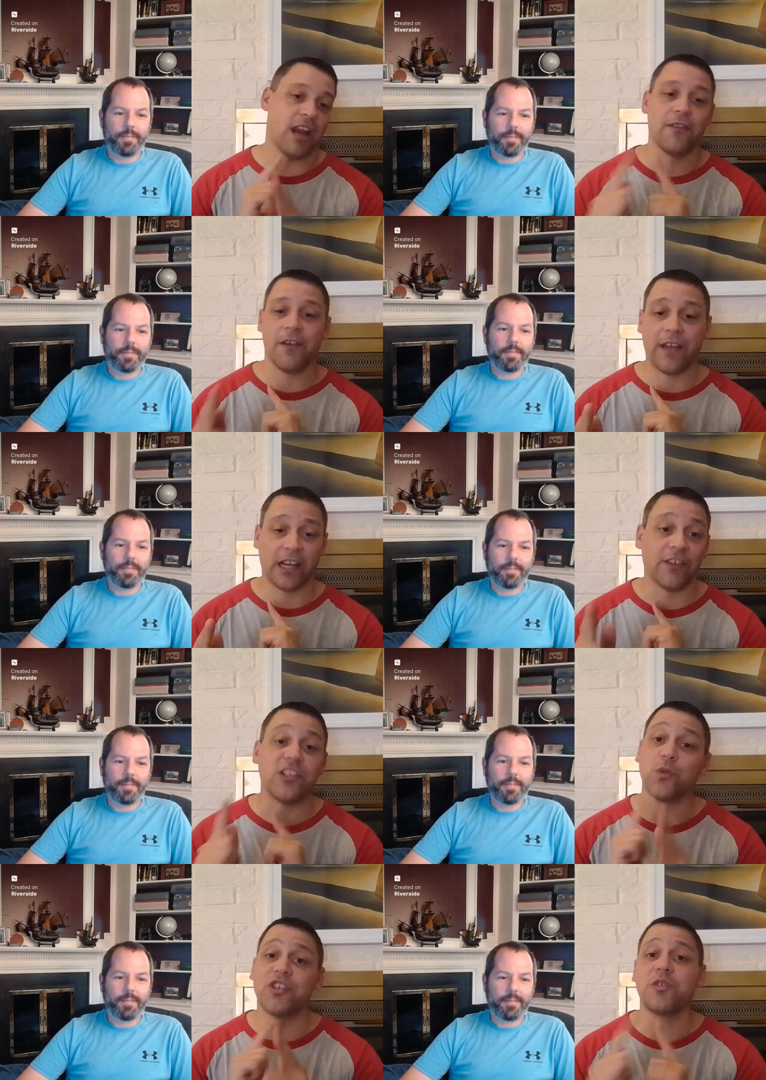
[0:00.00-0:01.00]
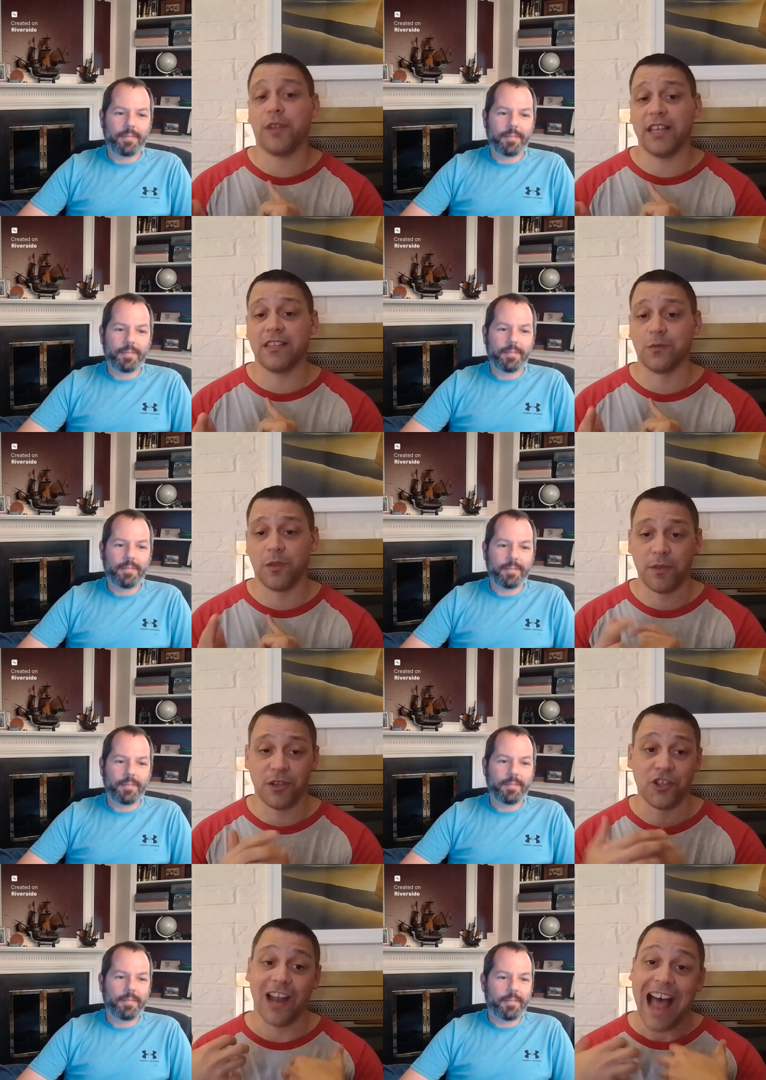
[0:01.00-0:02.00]
Speaker 1: kind of effectively switched places
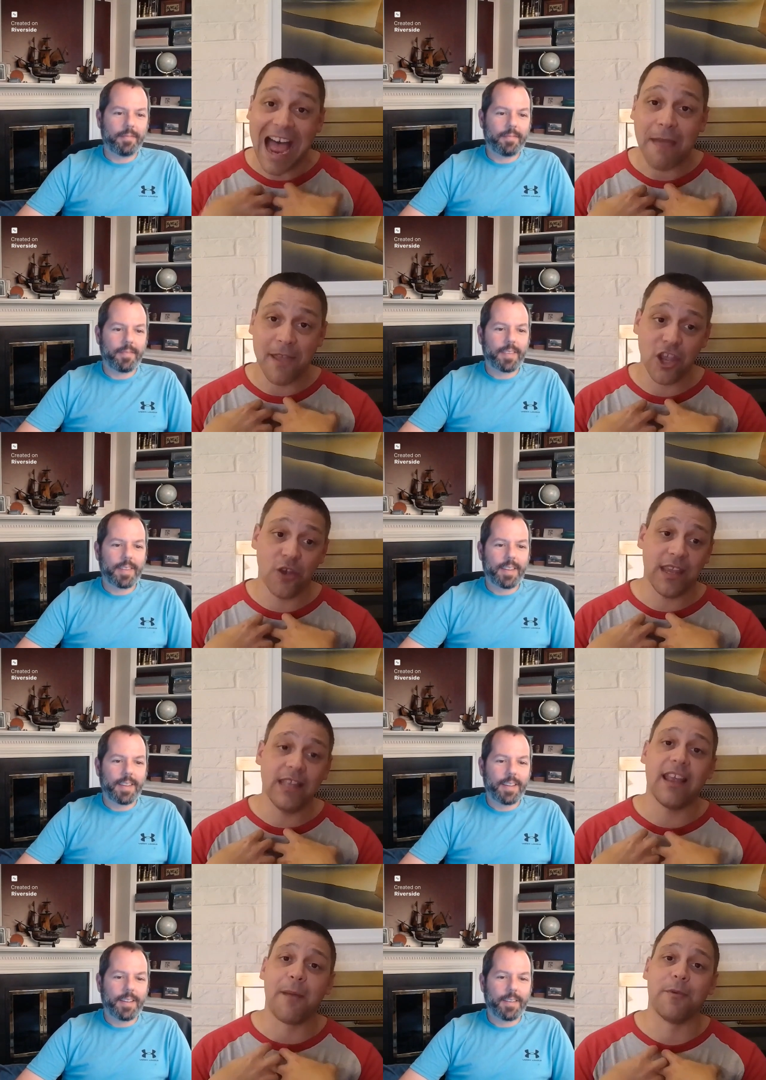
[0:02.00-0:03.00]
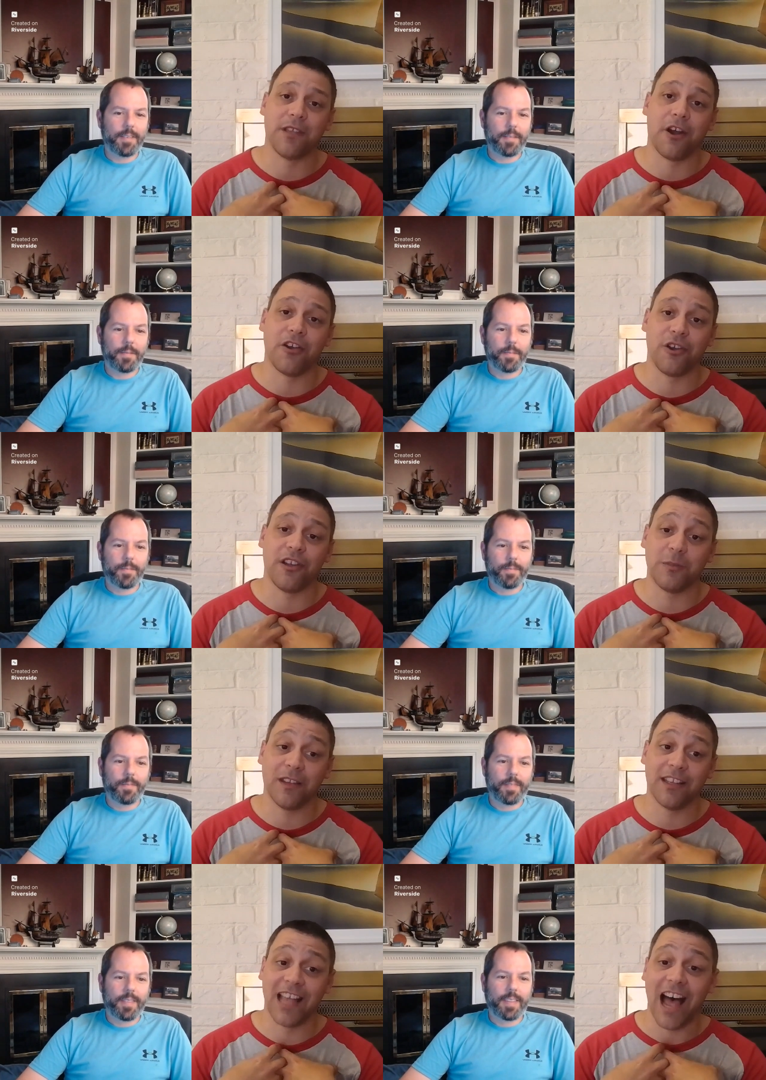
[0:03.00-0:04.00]
with Bill so that I may go eat apple cider
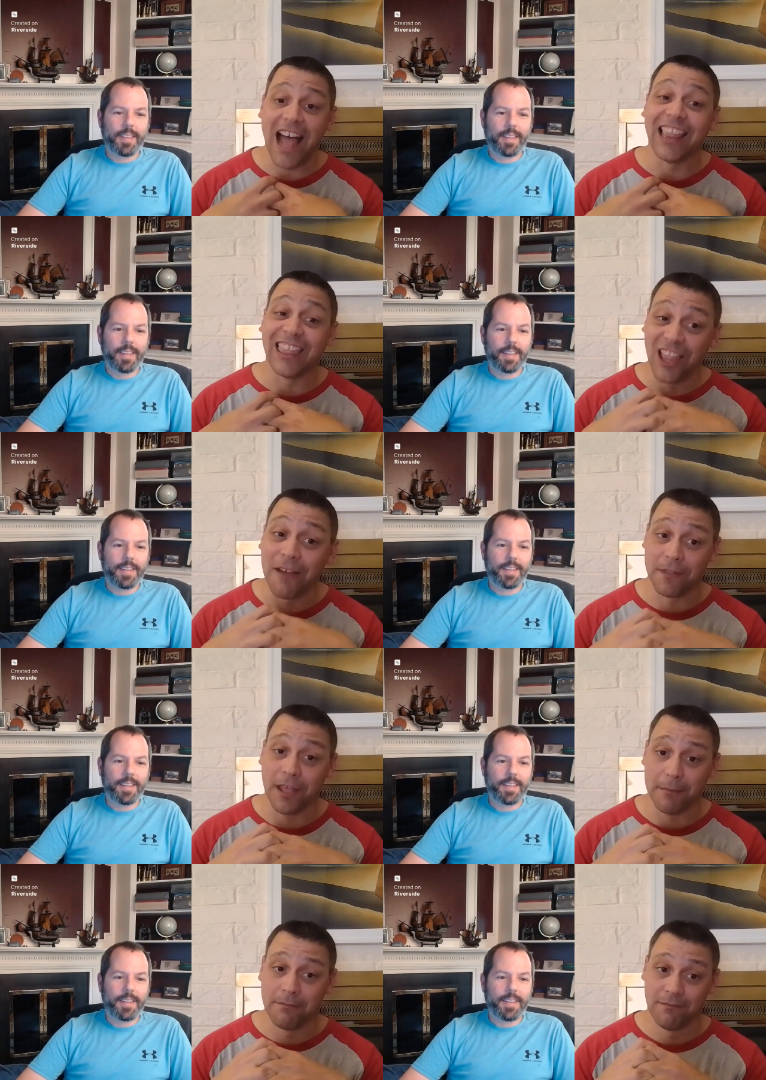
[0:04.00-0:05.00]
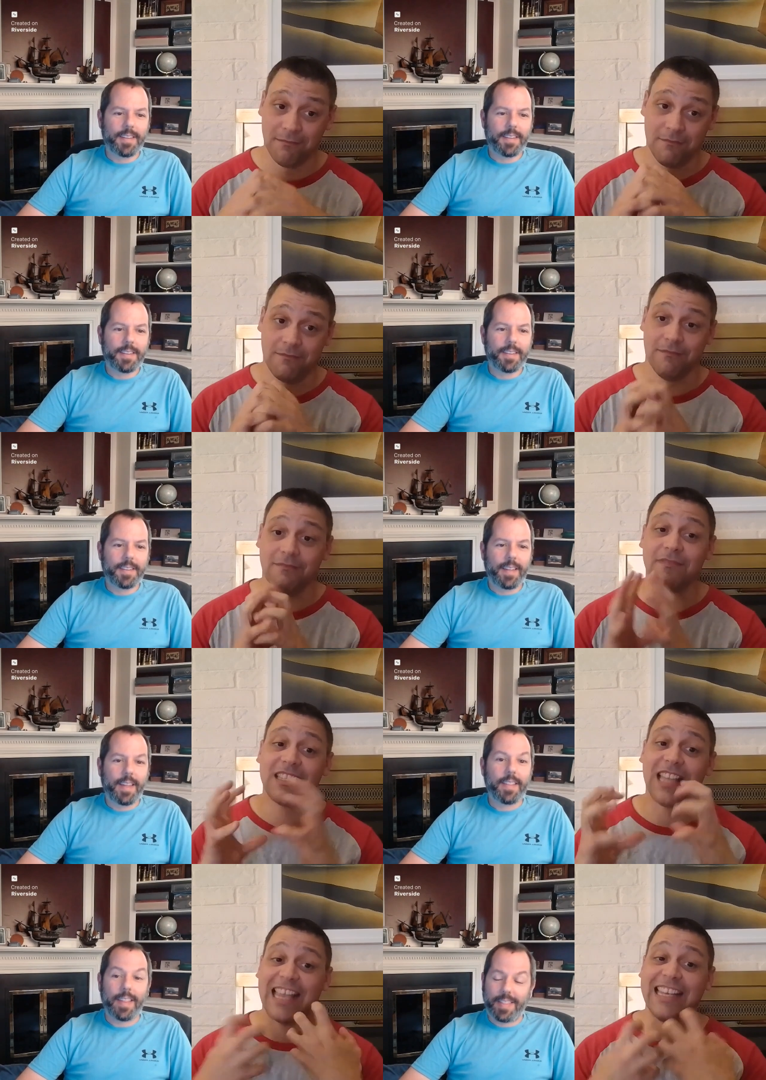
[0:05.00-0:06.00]
donuts because I love them.
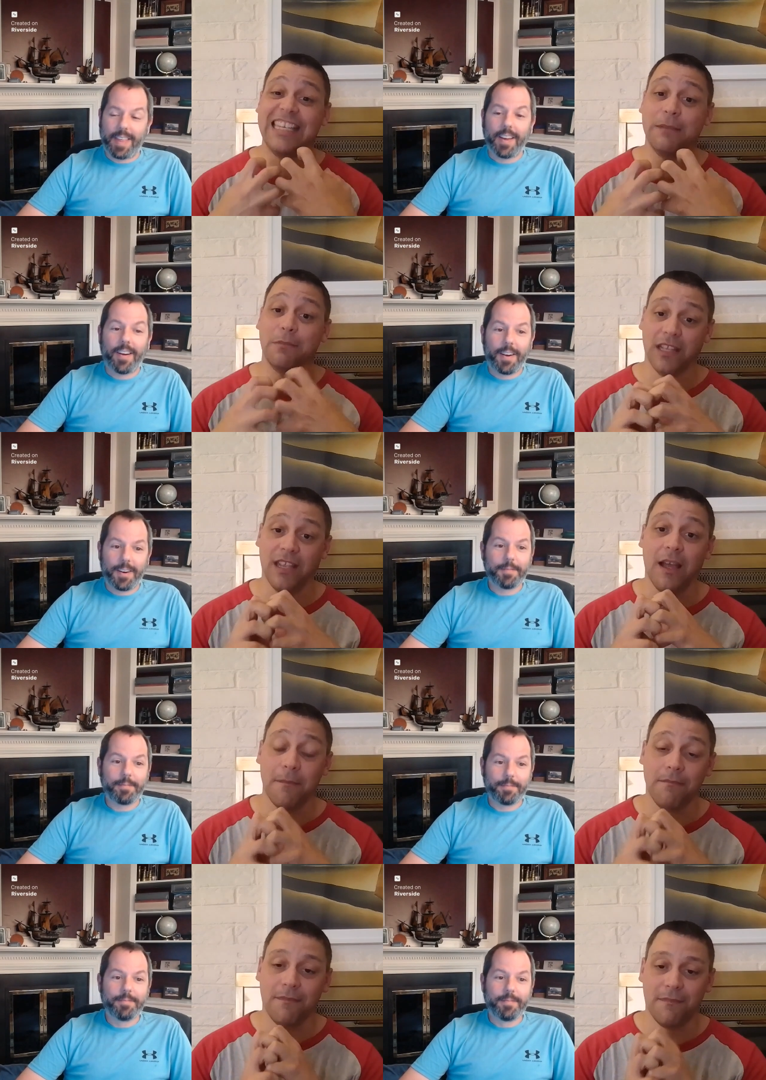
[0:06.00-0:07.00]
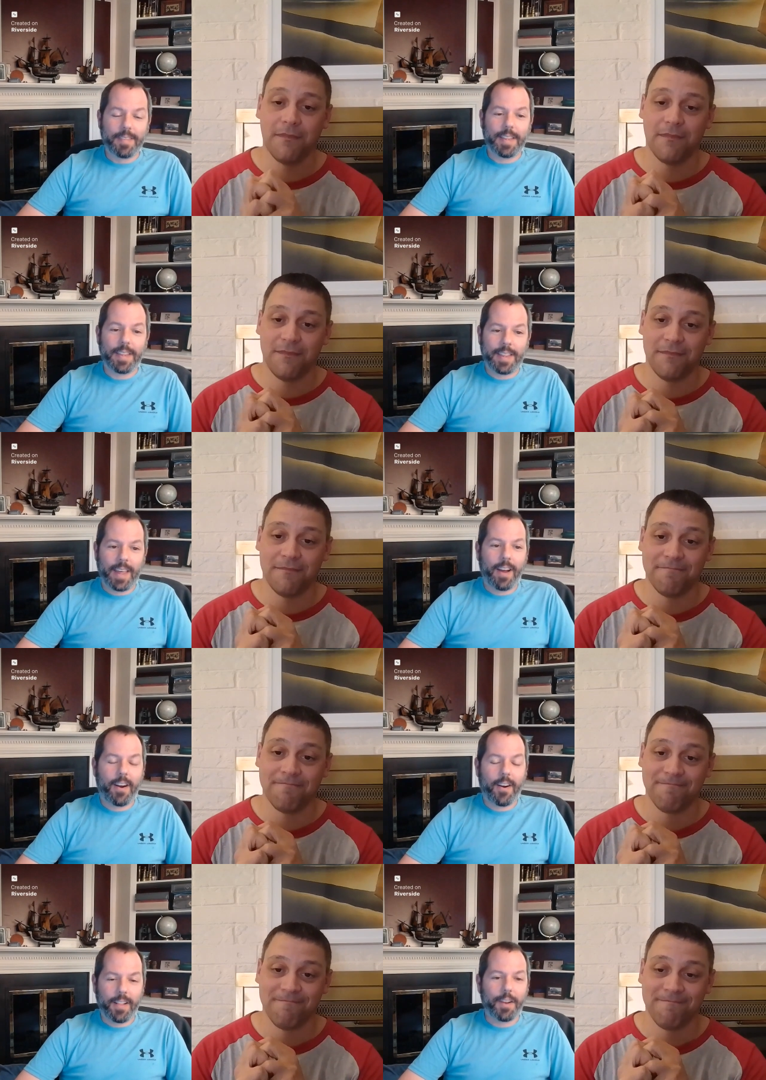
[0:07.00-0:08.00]
Speaker 2: Like, they are
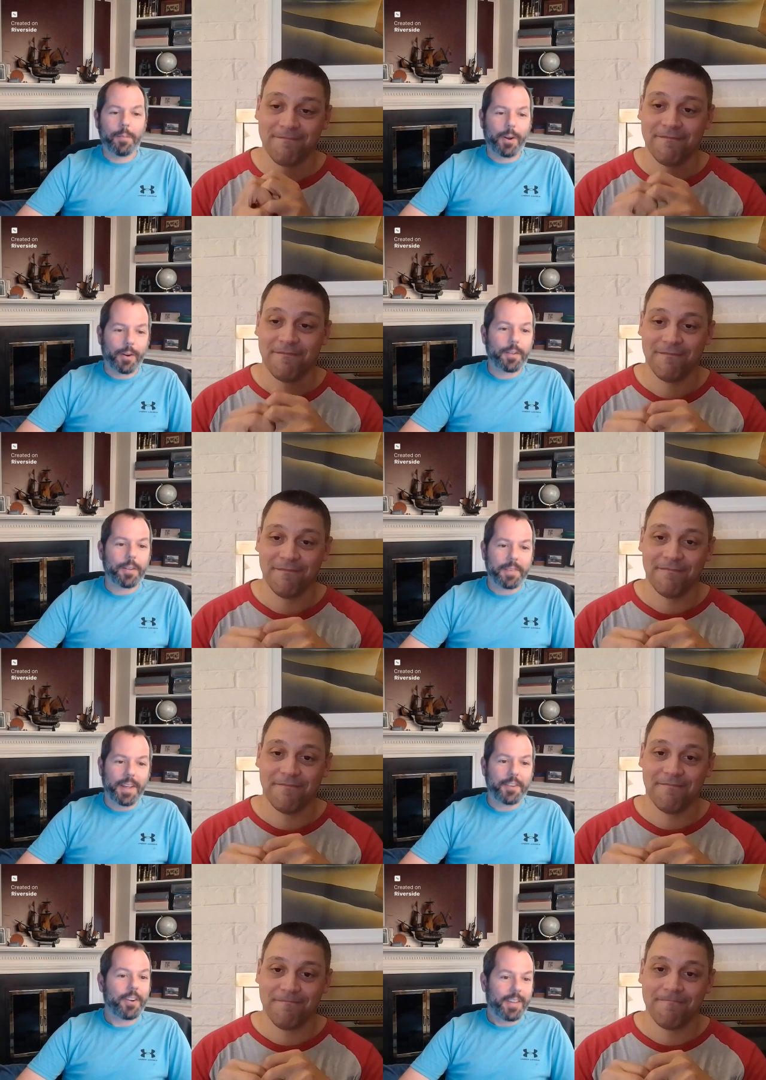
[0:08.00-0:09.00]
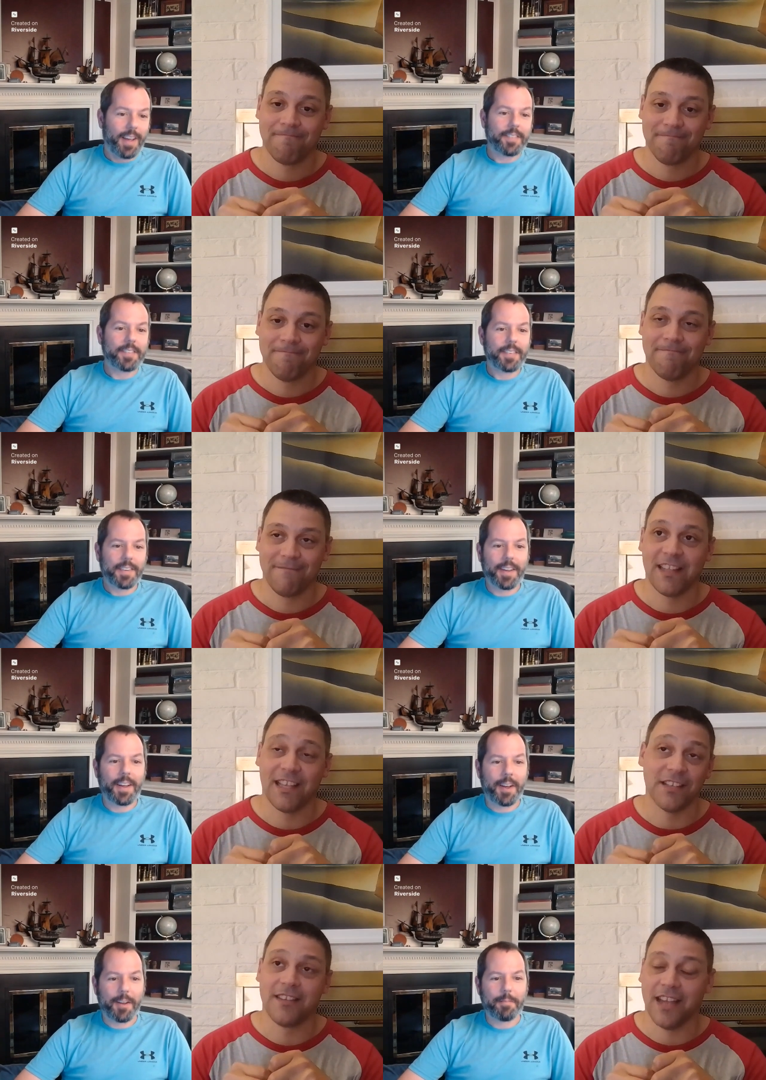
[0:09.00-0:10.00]
they are a little miracle of nature. Yes.
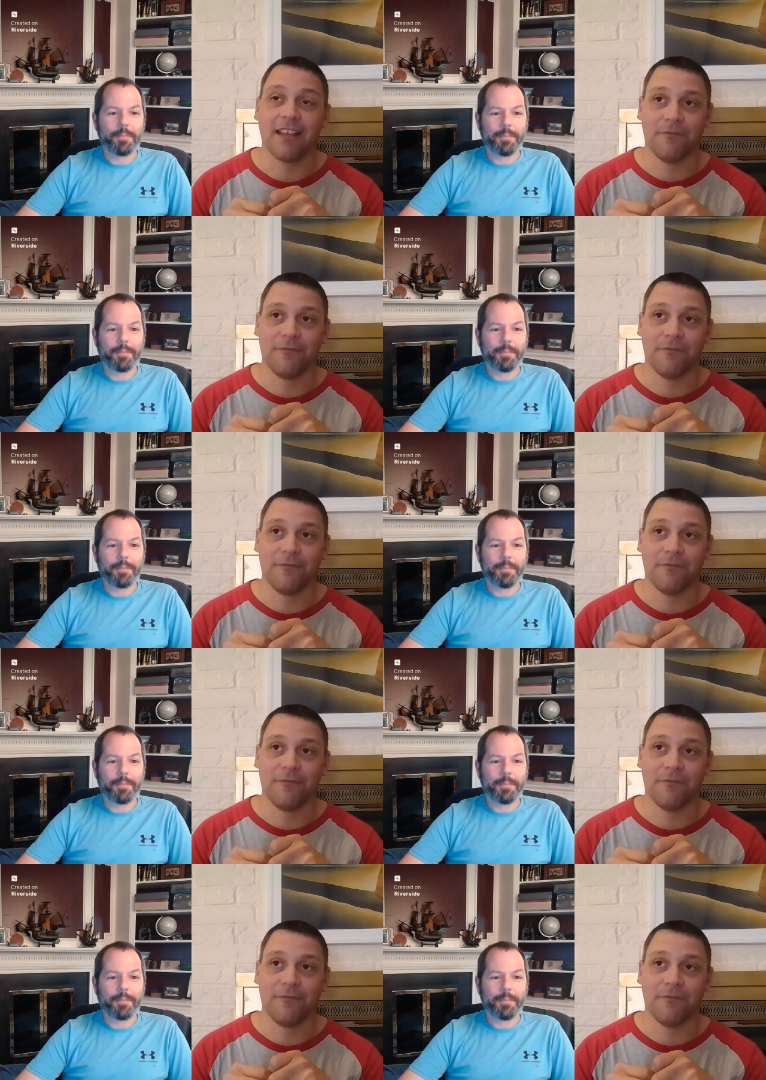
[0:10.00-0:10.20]
Um,